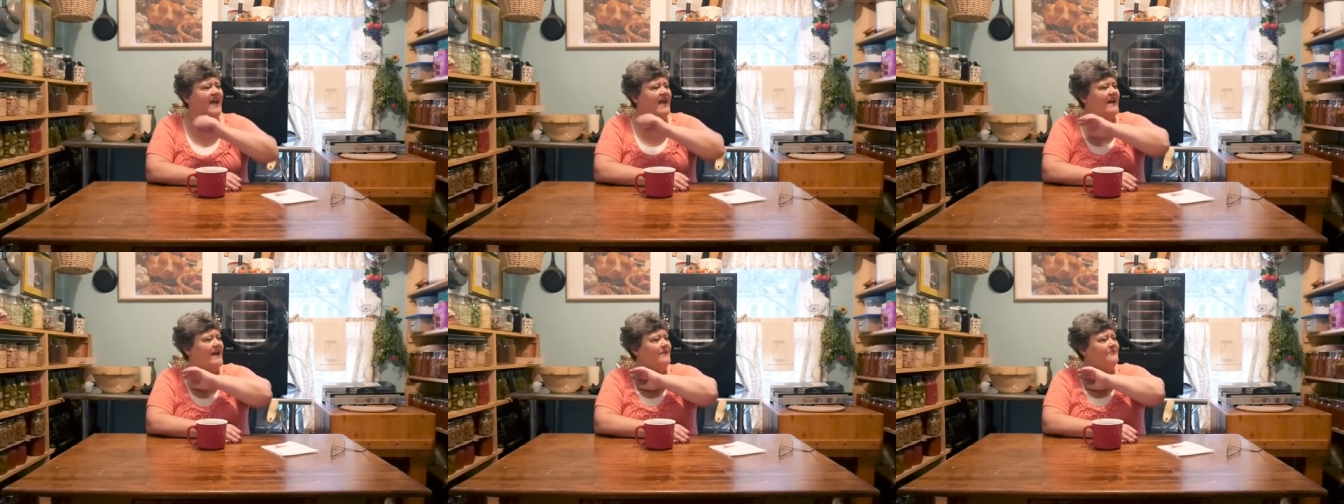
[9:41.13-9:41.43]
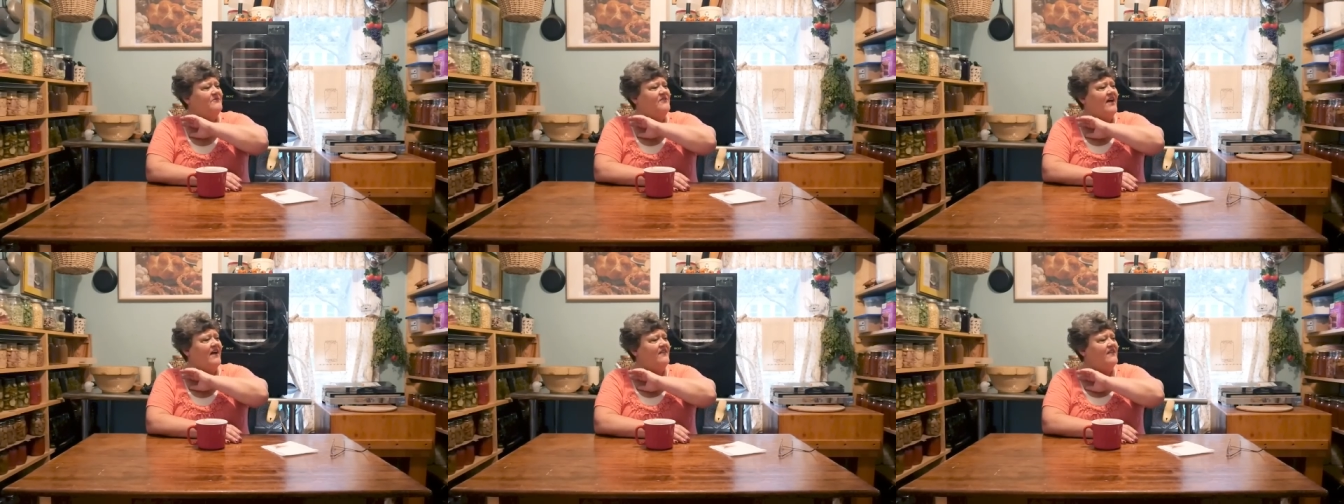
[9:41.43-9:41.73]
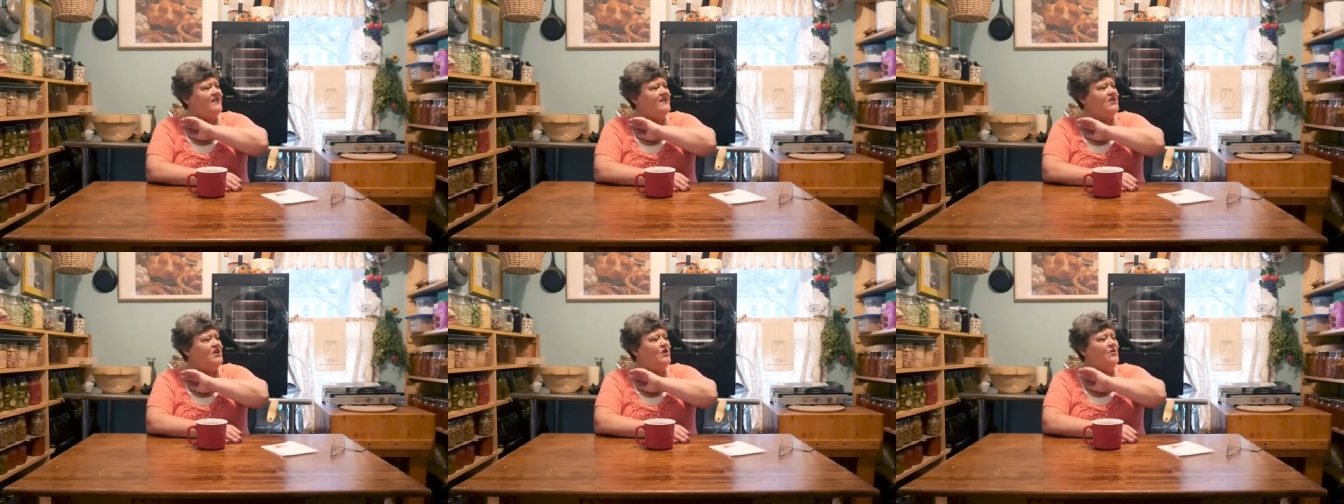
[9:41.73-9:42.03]
and I'm
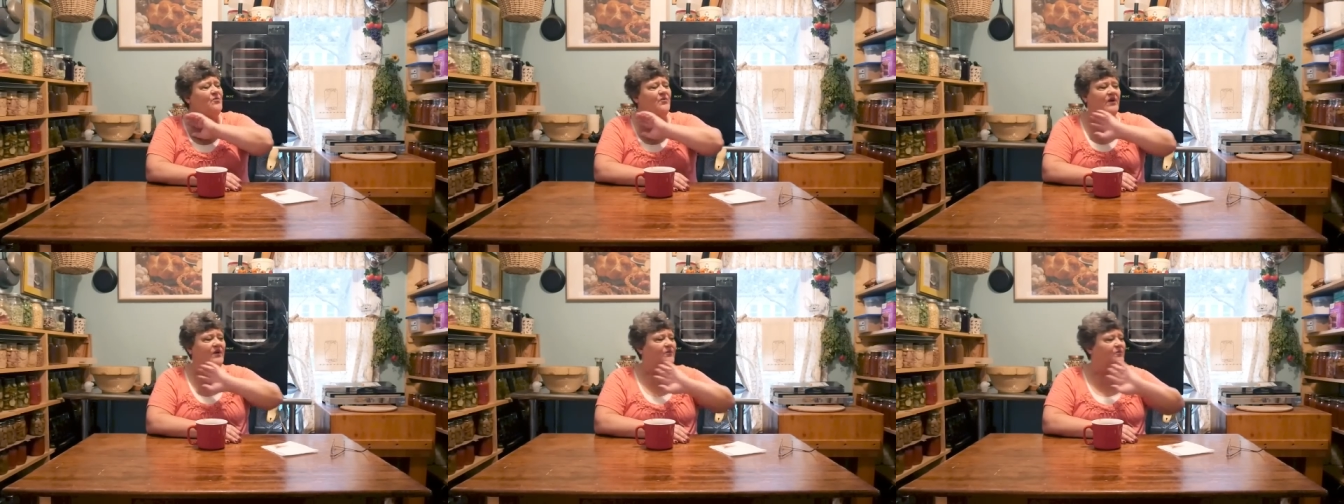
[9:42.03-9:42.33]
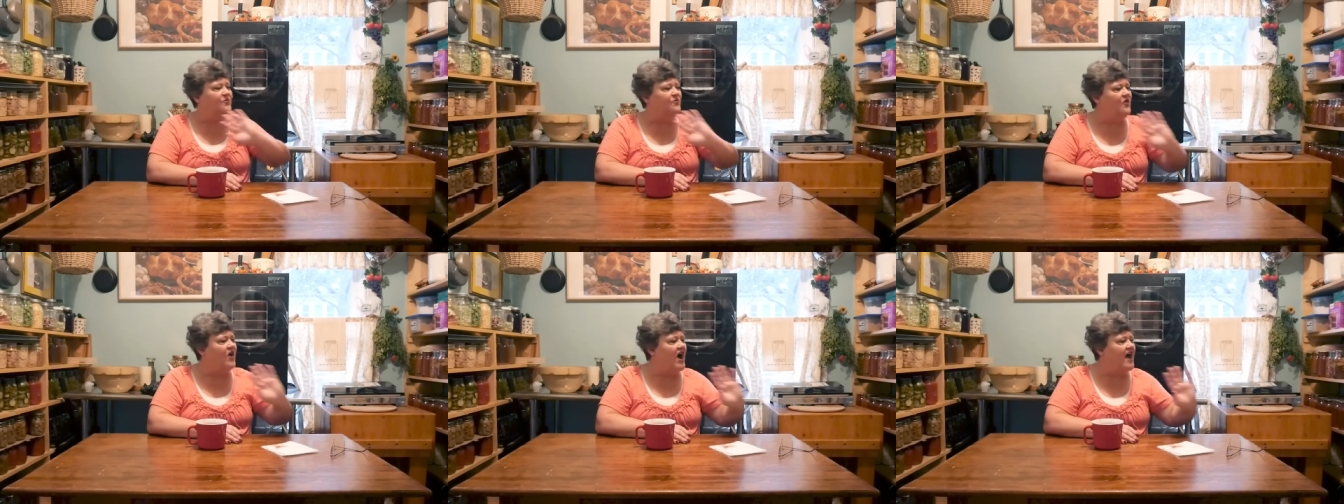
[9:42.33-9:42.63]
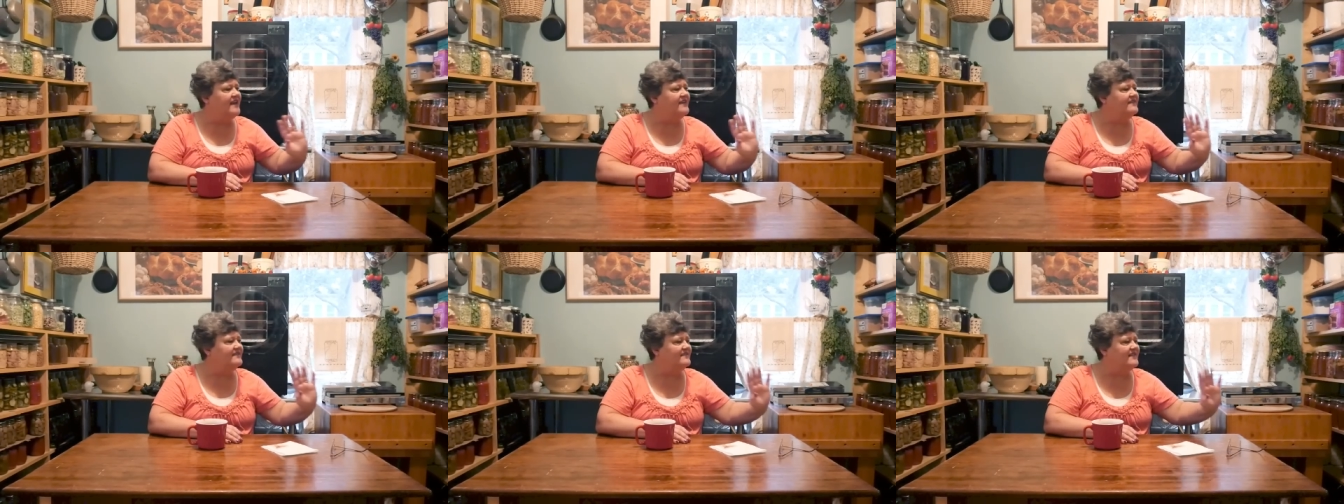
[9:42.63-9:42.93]
telling you, we
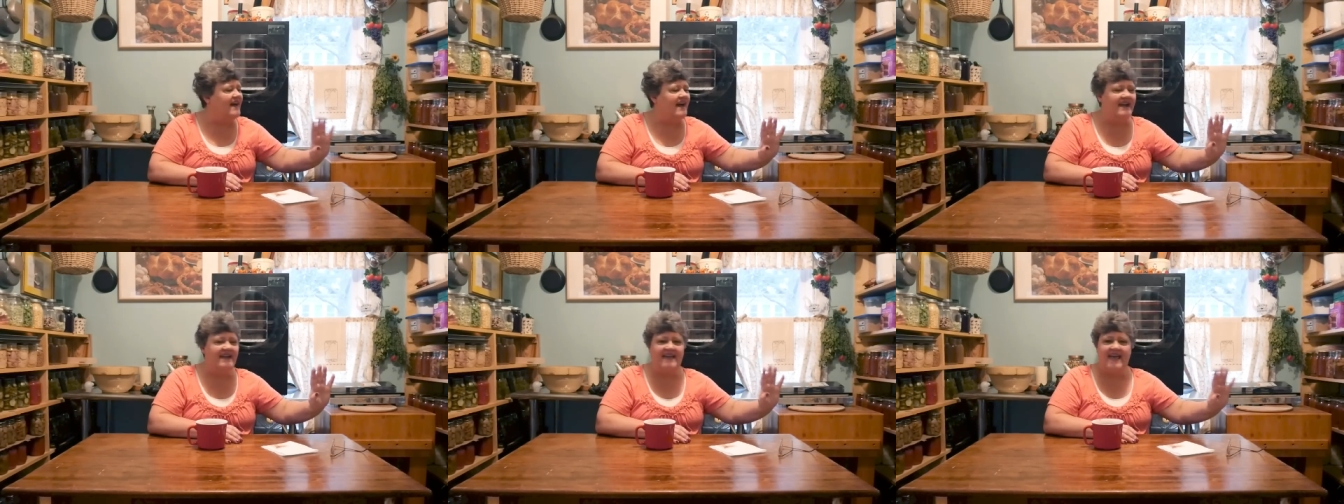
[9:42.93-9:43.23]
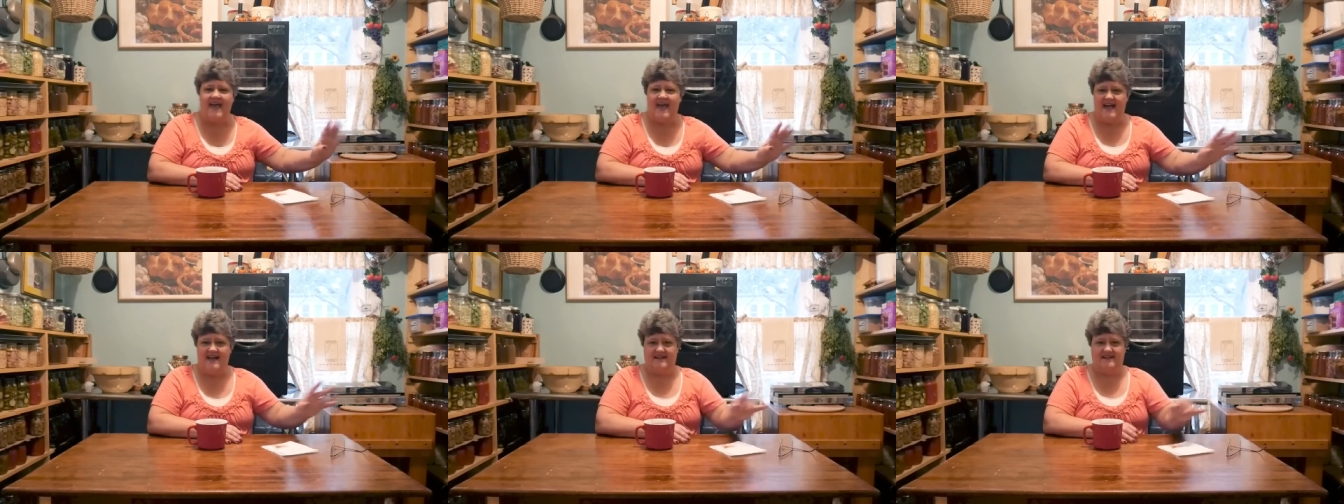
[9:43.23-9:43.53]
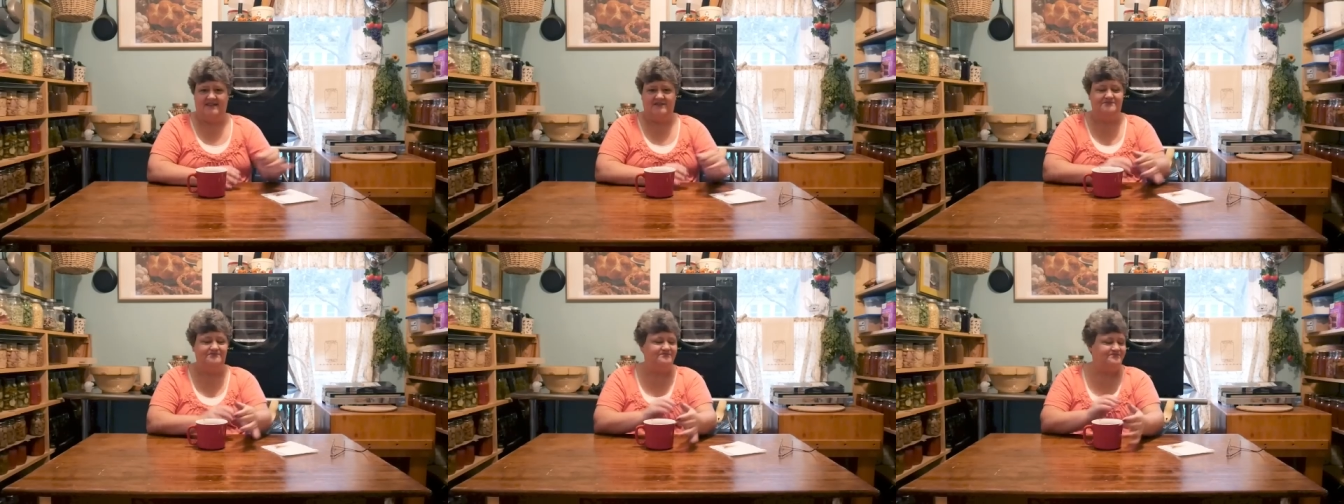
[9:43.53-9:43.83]
run like
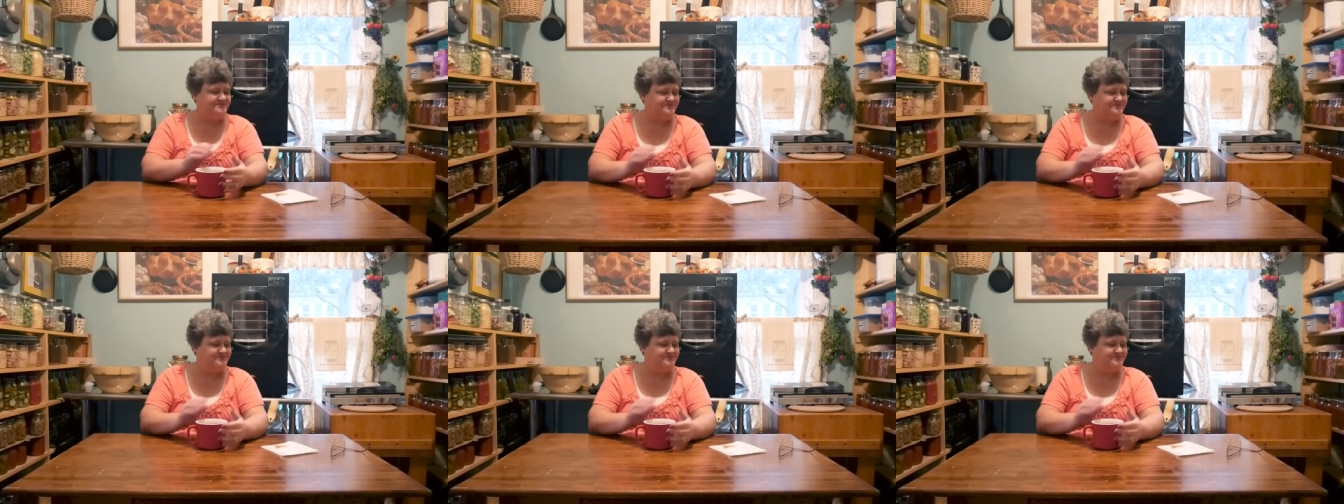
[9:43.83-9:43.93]
heck.